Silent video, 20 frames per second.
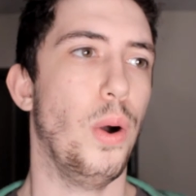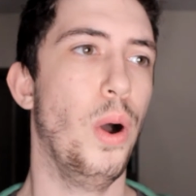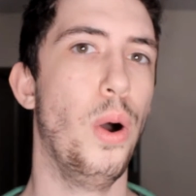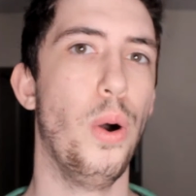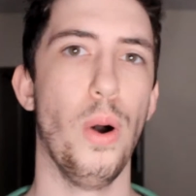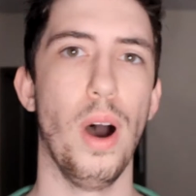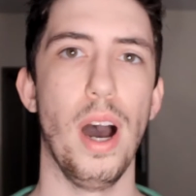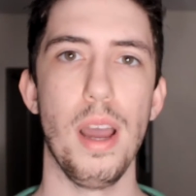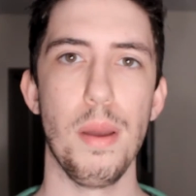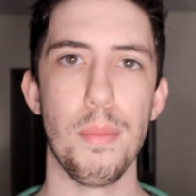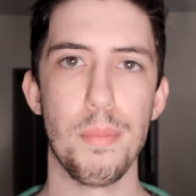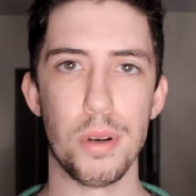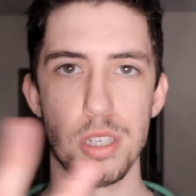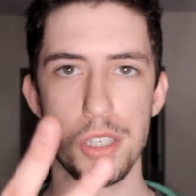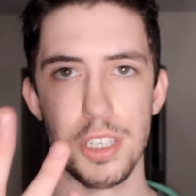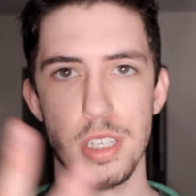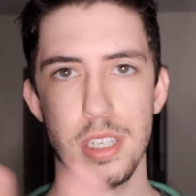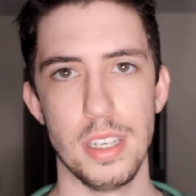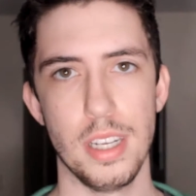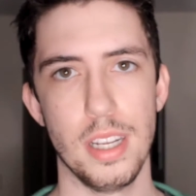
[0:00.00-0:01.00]
why I'm
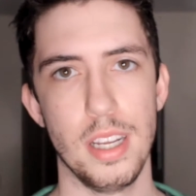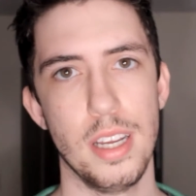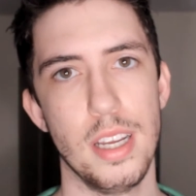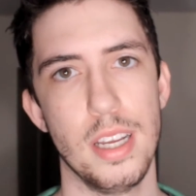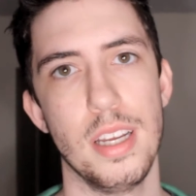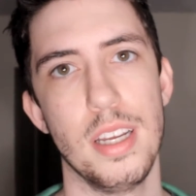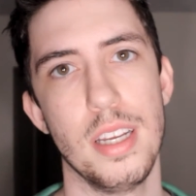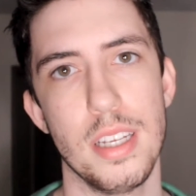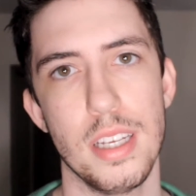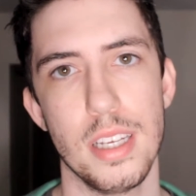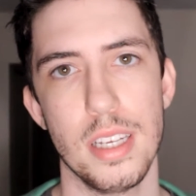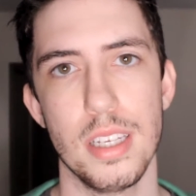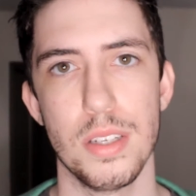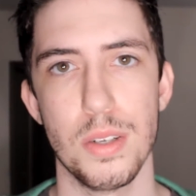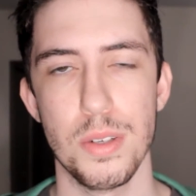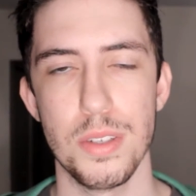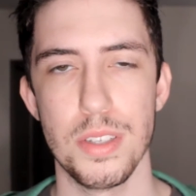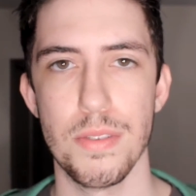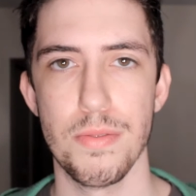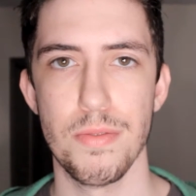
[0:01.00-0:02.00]
pushing
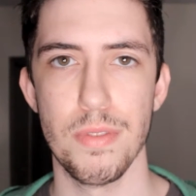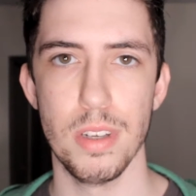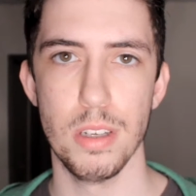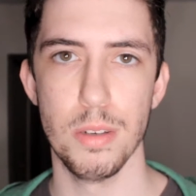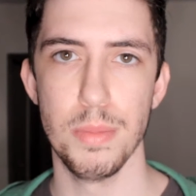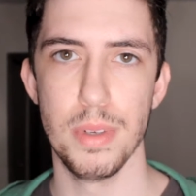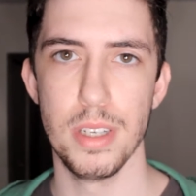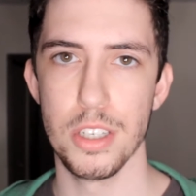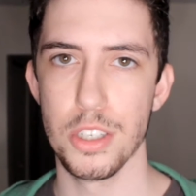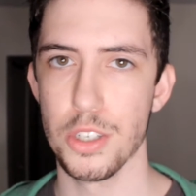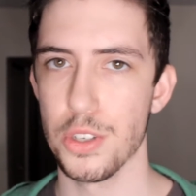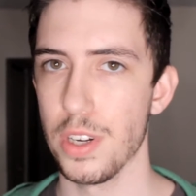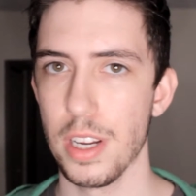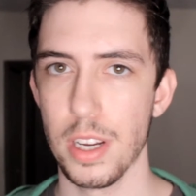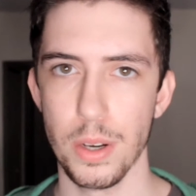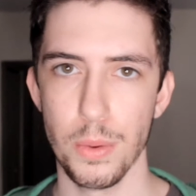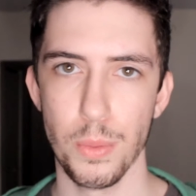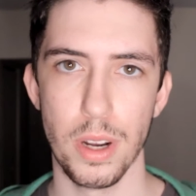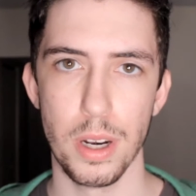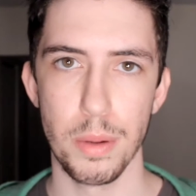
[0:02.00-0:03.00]
towards the film industry
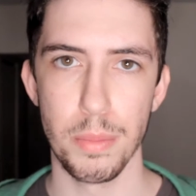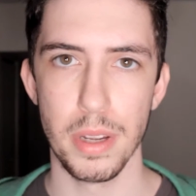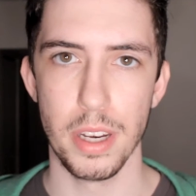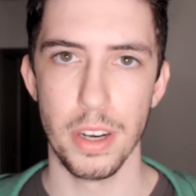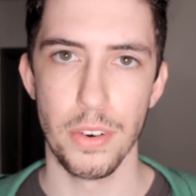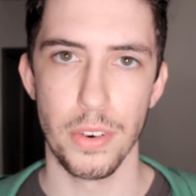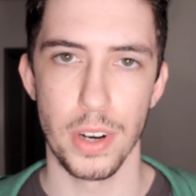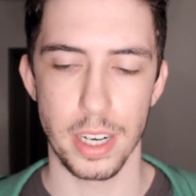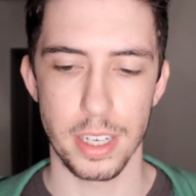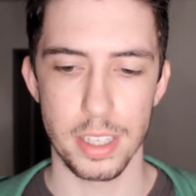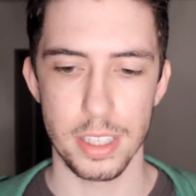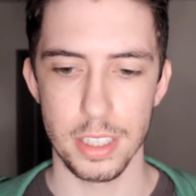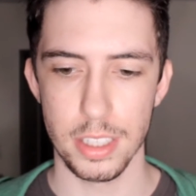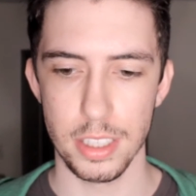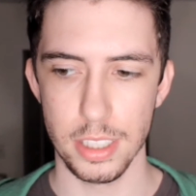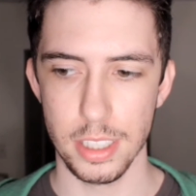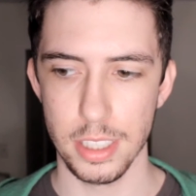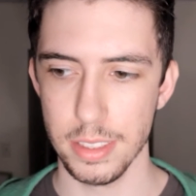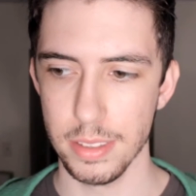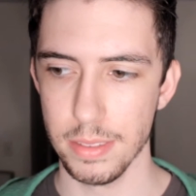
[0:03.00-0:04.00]
and want to be a director
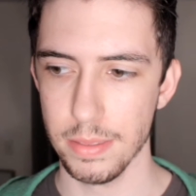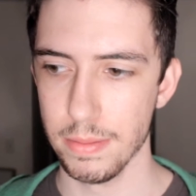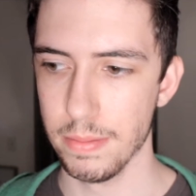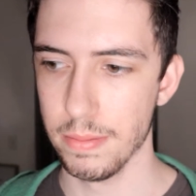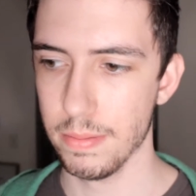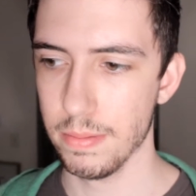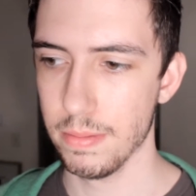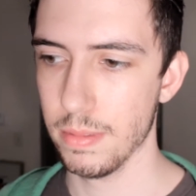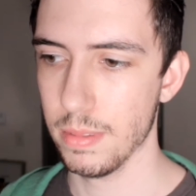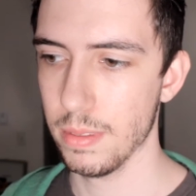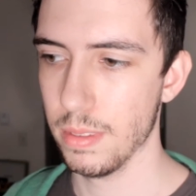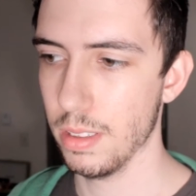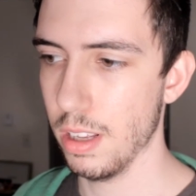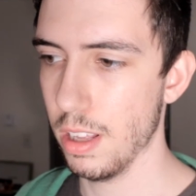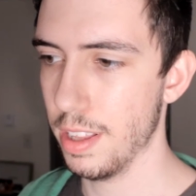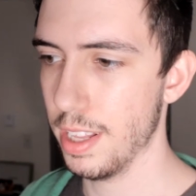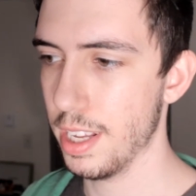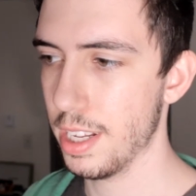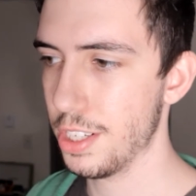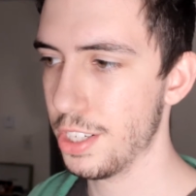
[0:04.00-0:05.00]
and all
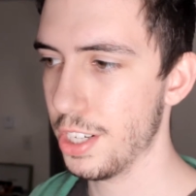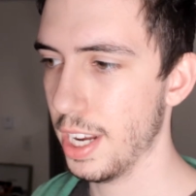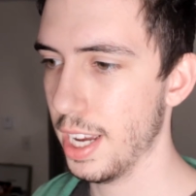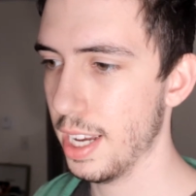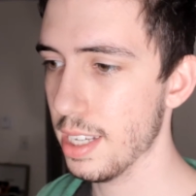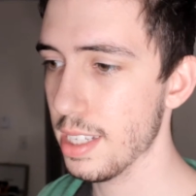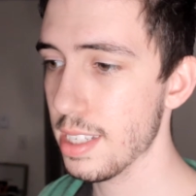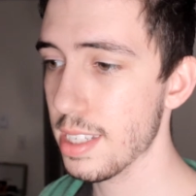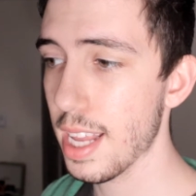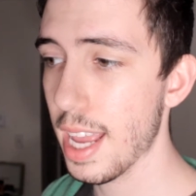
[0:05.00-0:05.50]
that jazz.